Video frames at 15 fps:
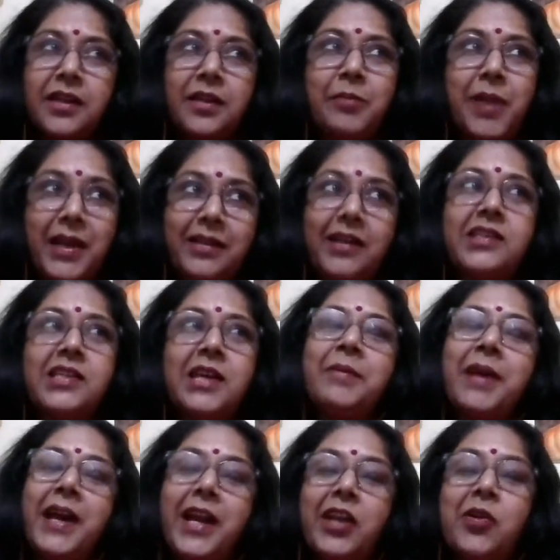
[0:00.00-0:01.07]
by that time,
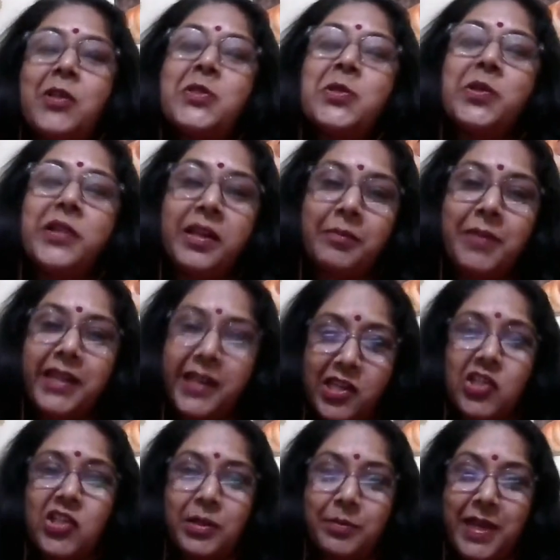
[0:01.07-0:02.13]
I had also done my
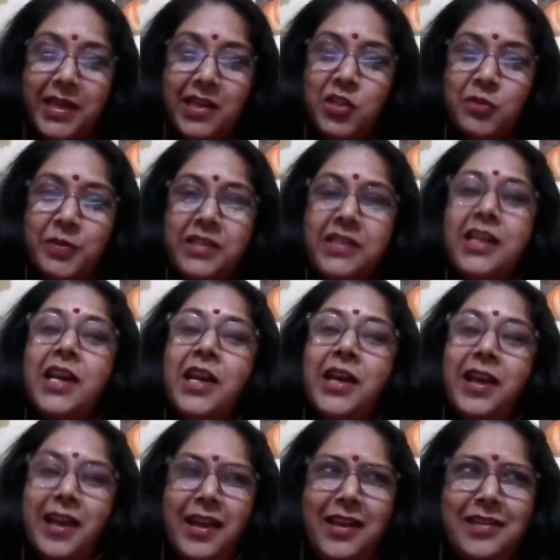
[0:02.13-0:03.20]
HR management,
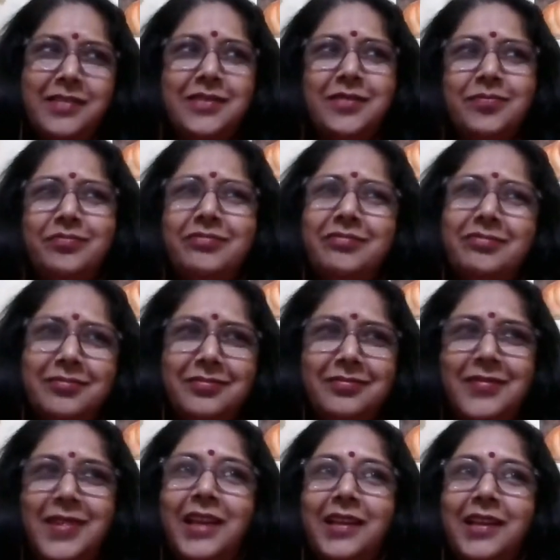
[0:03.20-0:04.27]
and
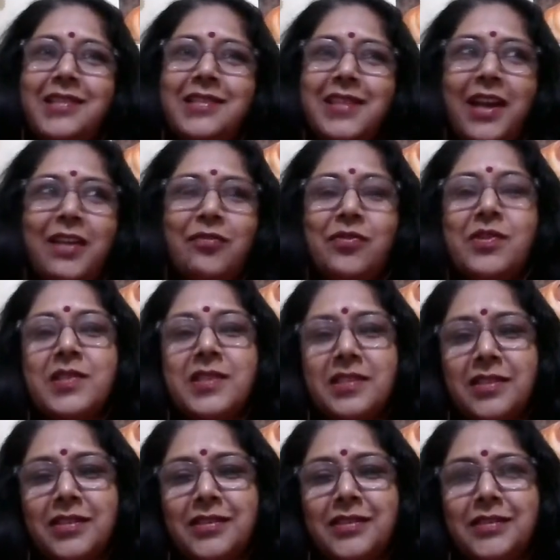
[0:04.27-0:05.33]
I guess I was
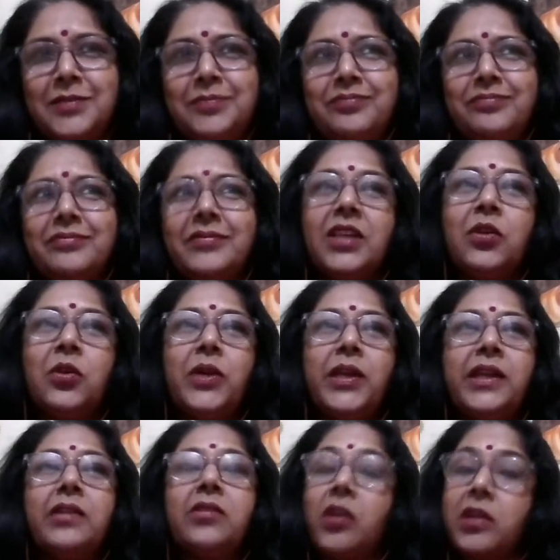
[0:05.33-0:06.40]
good
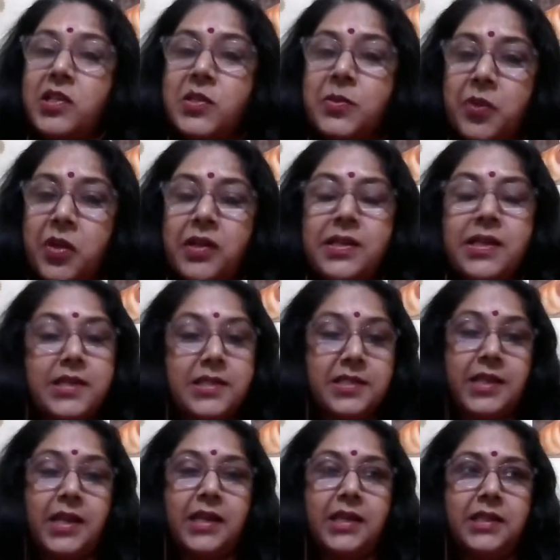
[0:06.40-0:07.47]
in correspondence,
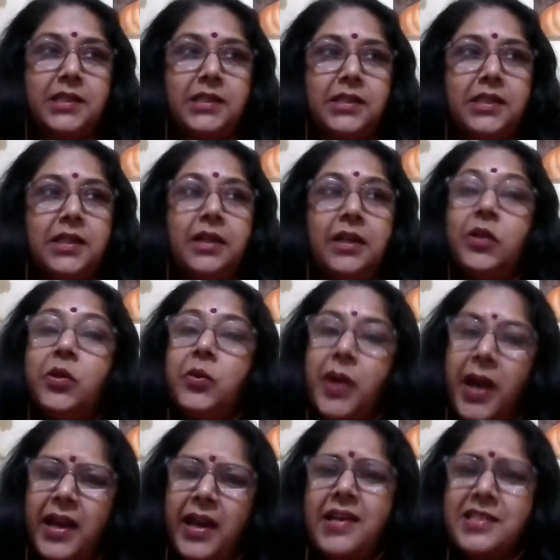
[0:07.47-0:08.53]
and
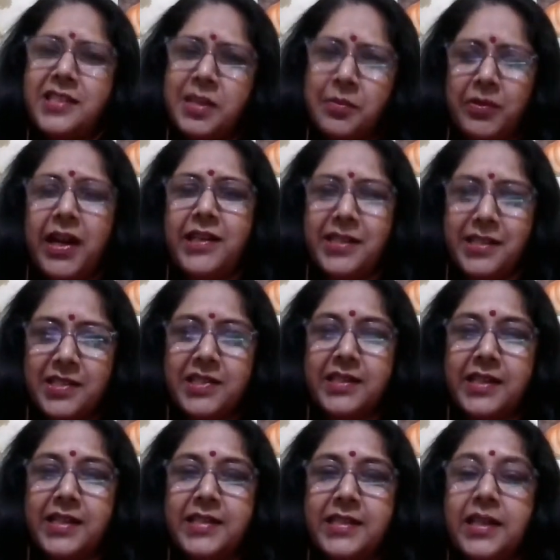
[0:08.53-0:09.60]
I had some writing
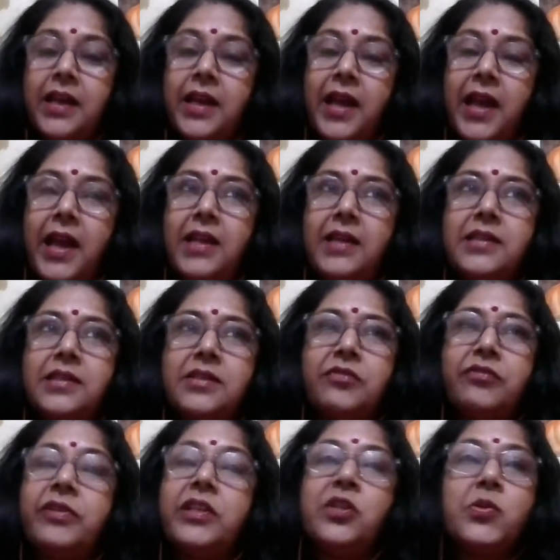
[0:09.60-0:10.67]
skills. And
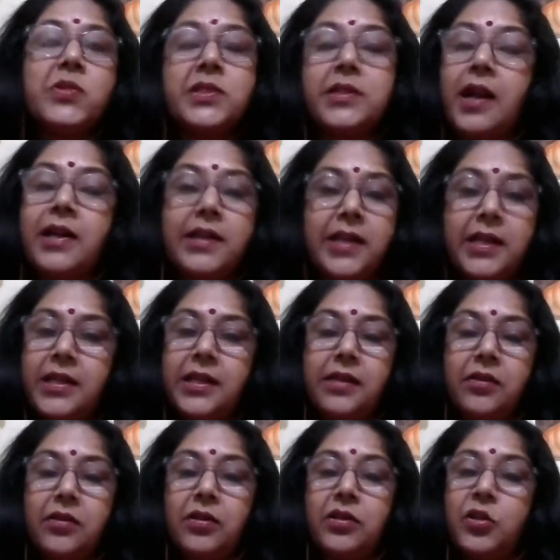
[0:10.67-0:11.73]
when you start
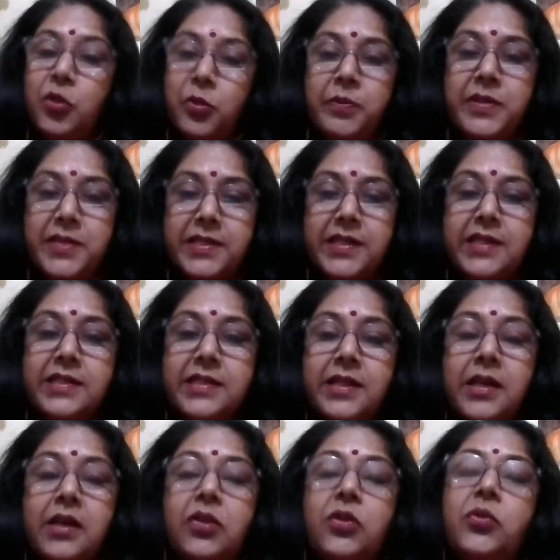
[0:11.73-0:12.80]
any new business,
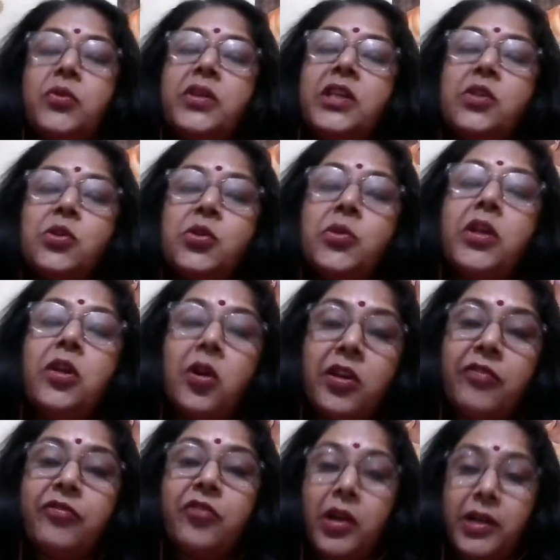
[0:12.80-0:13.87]
you need to do a lot
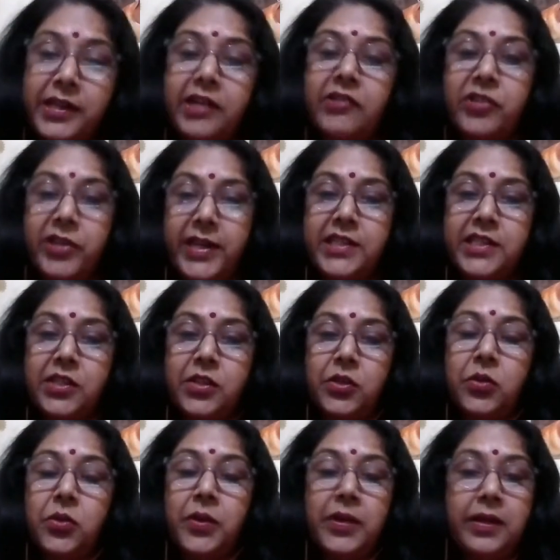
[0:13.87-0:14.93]
of content writing.
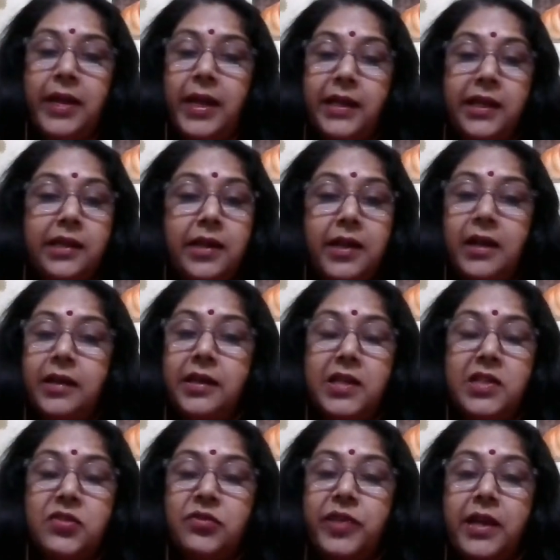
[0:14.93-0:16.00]
Like in our
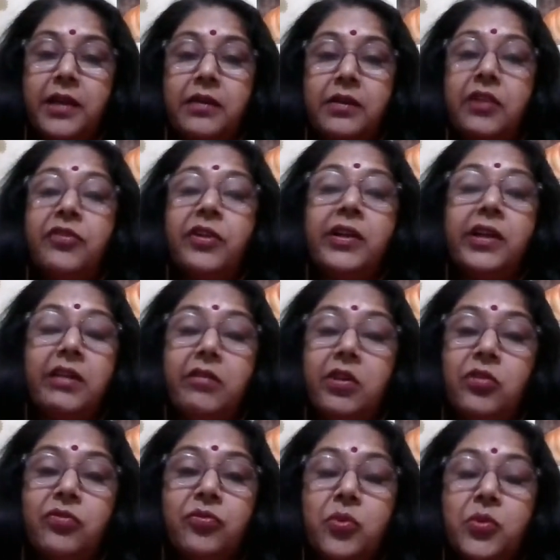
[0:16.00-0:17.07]
case, we had a different level
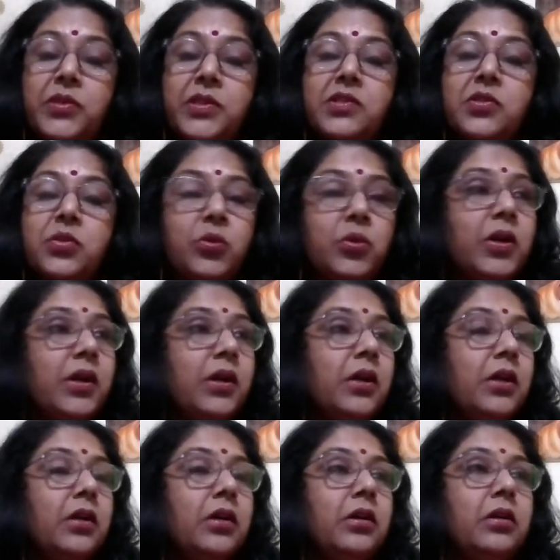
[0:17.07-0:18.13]
of courses, so
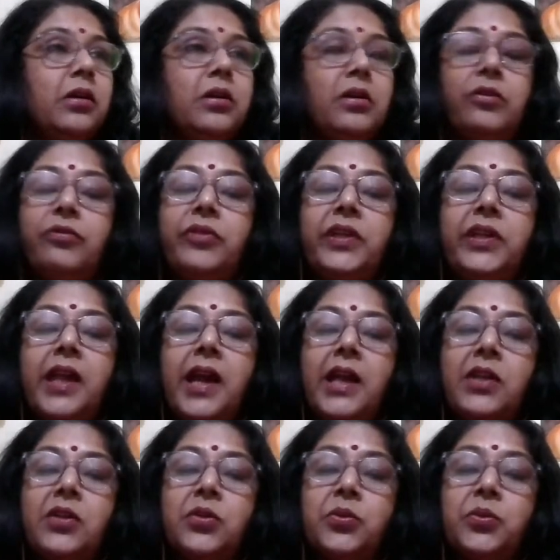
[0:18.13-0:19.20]
we had
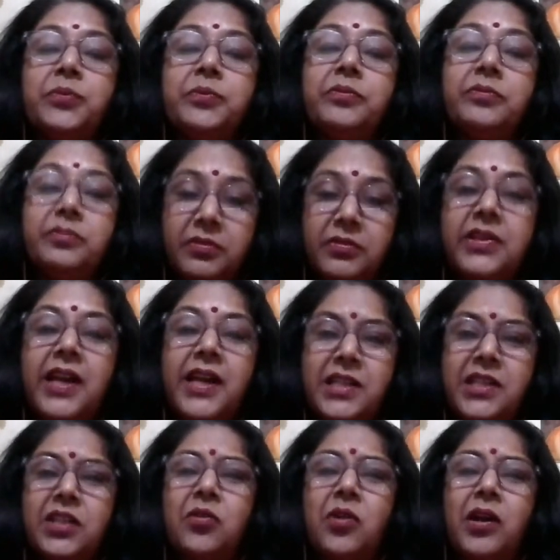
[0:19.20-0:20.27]
to write
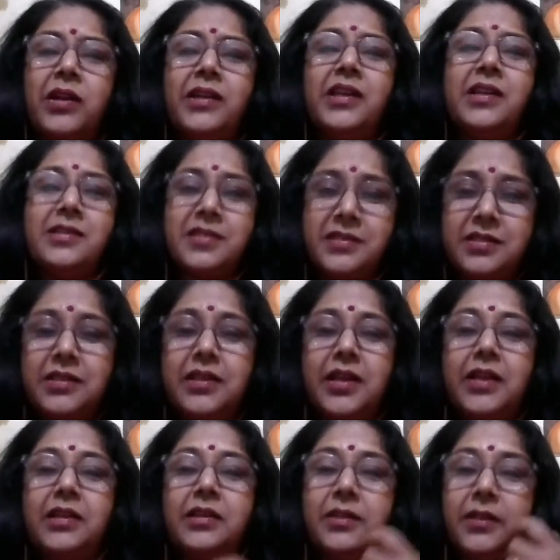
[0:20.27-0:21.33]
the contents,
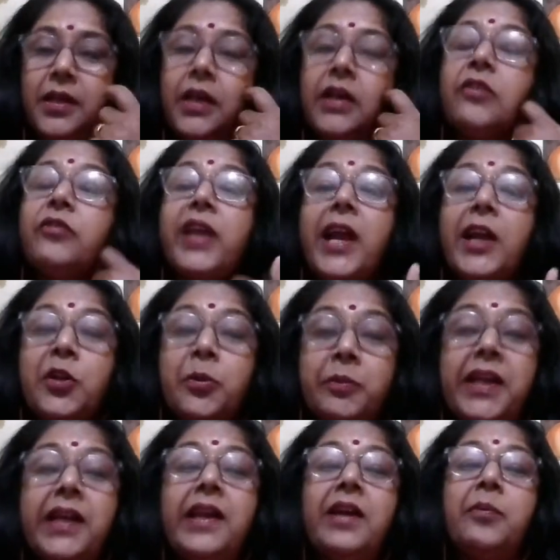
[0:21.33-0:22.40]
and we had to
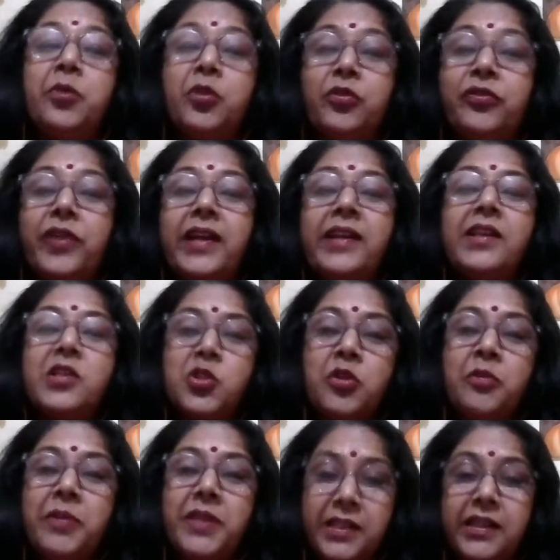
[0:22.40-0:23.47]
make our profile and so
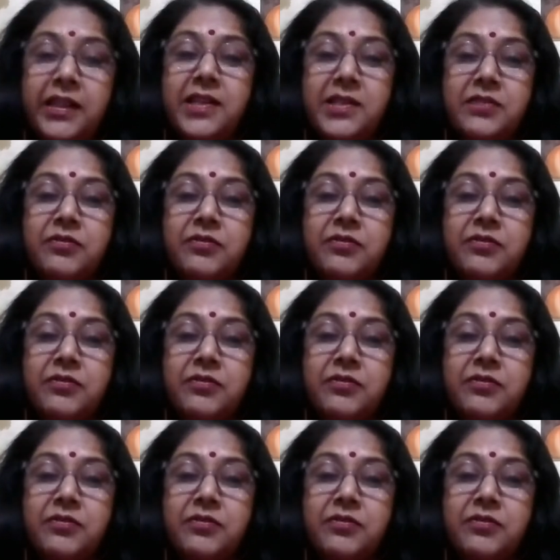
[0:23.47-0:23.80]
many things